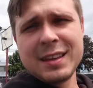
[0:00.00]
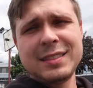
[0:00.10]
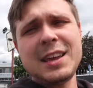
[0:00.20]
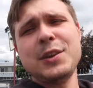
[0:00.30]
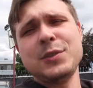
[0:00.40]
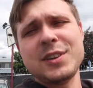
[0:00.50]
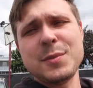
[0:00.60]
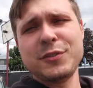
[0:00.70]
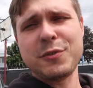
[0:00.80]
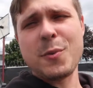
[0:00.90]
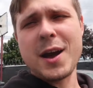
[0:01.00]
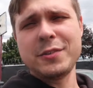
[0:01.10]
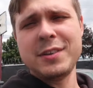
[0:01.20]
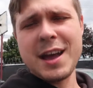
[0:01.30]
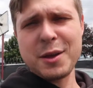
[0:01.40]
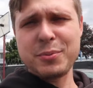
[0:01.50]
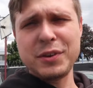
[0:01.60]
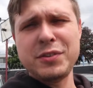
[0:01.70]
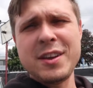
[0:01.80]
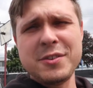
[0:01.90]
Thank you so much for watching. I
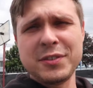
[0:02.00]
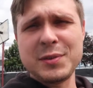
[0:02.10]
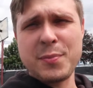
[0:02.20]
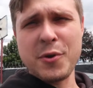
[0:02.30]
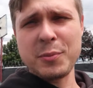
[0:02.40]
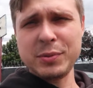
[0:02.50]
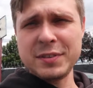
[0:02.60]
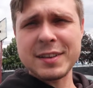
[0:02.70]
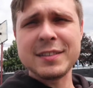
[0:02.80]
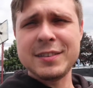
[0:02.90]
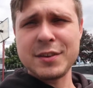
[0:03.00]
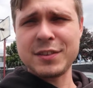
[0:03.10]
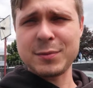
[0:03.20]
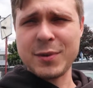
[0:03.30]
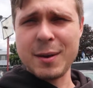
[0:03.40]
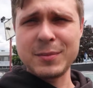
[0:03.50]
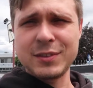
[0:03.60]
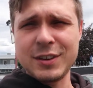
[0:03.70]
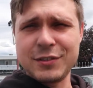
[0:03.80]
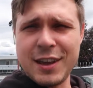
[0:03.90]
appreciate your support. Please consider subscribing
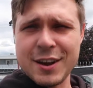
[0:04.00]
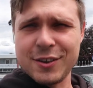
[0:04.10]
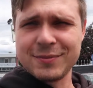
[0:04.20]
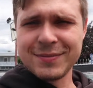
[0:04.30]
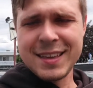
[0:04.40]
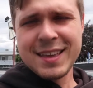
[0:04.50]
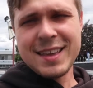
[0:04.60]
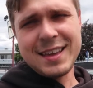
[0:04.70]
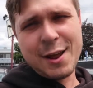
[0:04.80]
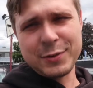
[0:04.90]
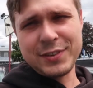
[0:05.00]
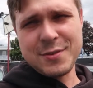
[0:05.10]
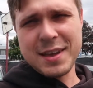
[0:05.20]
to the channel, and I will see you